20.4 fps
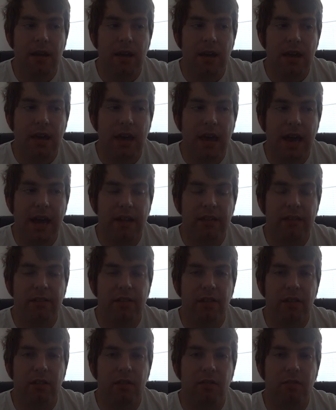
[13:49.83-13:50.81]
He had
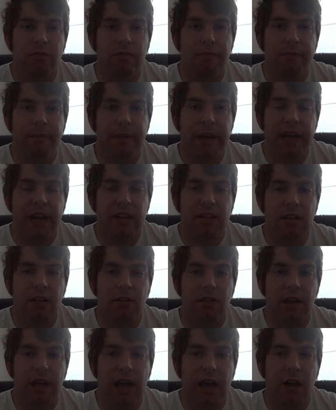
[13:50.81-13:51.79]
to make a new
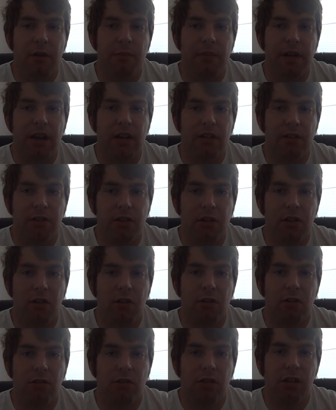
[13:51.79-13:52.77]
account because
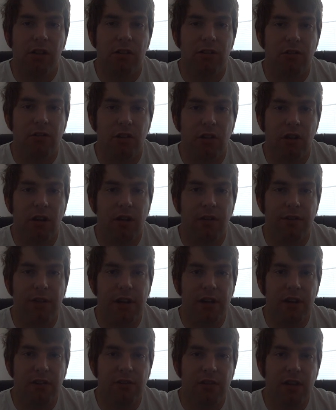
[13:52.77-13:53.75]
Google took over
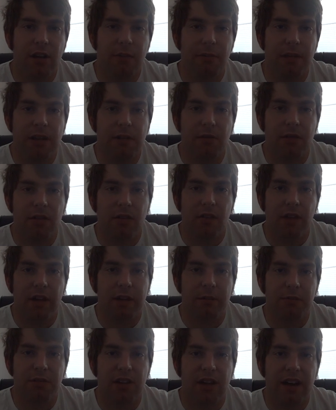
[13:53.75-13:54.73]
YouTube and it wouldn't let
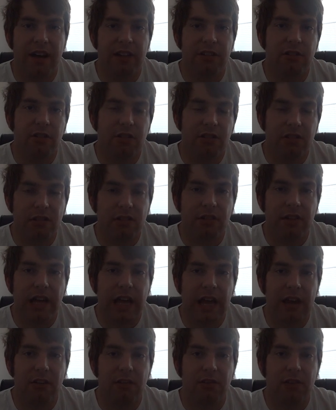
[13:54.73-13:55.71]
him sign into his new
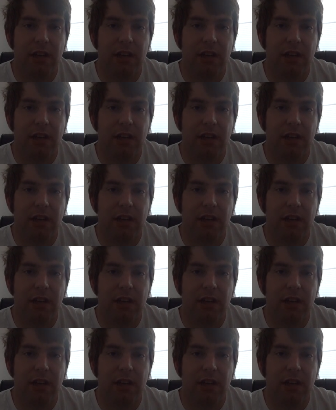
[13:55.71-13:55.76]
account.